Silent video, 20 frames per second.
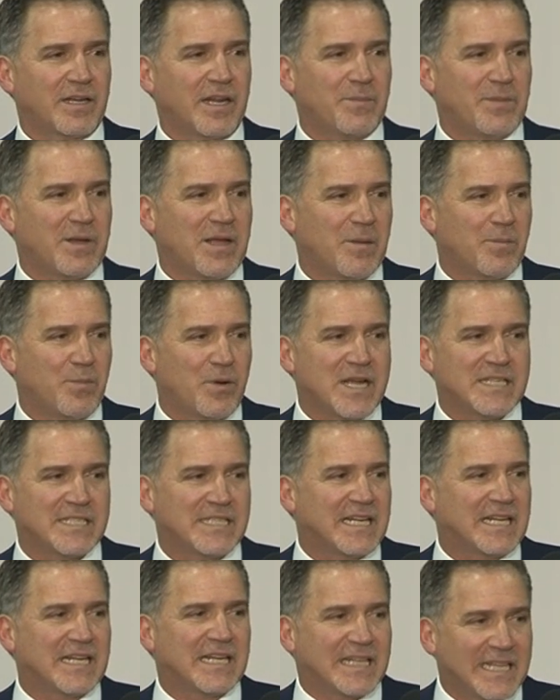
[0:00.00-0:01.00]
can become
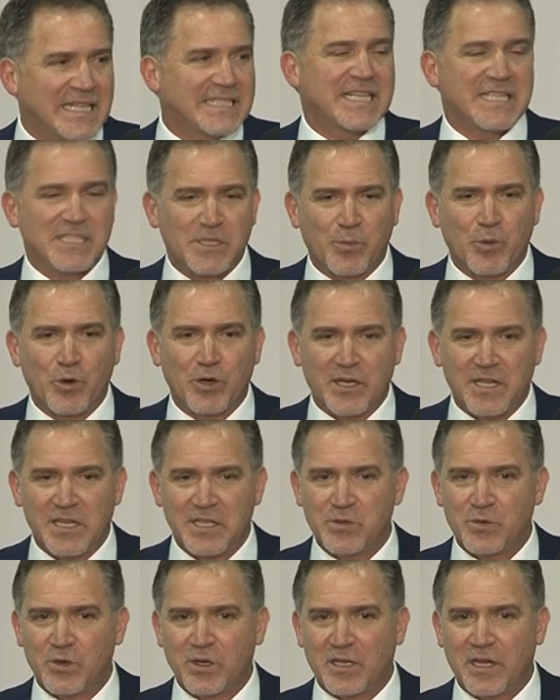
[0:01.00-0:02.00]
president unless they support
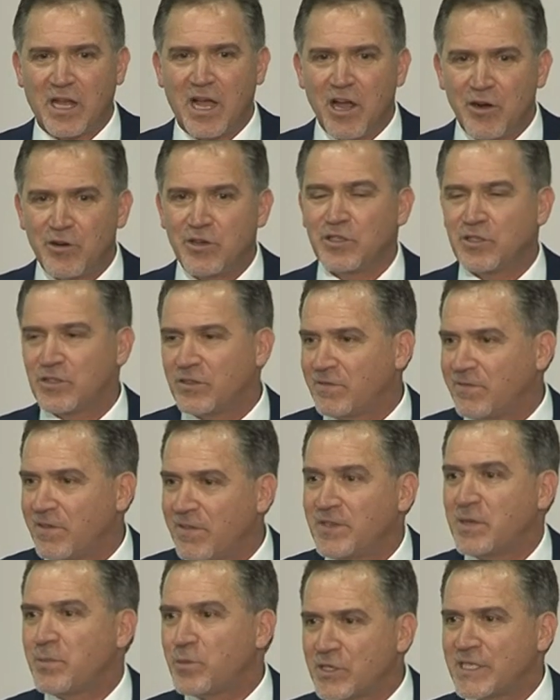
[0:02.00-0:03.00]
Israel
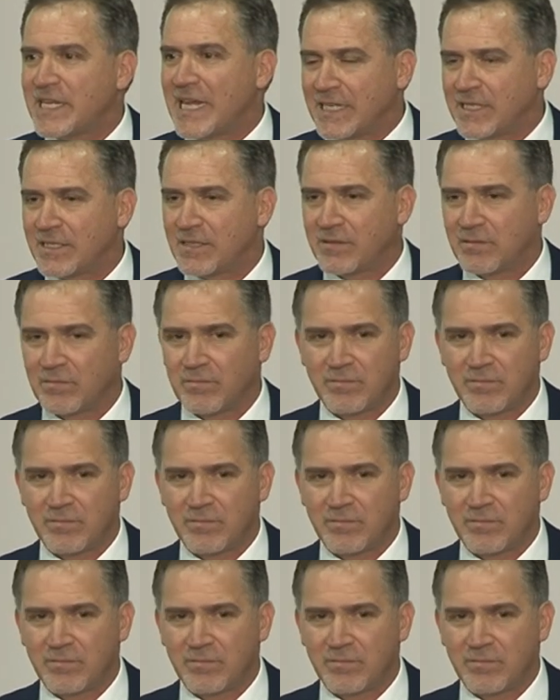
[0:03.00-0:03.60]
150%.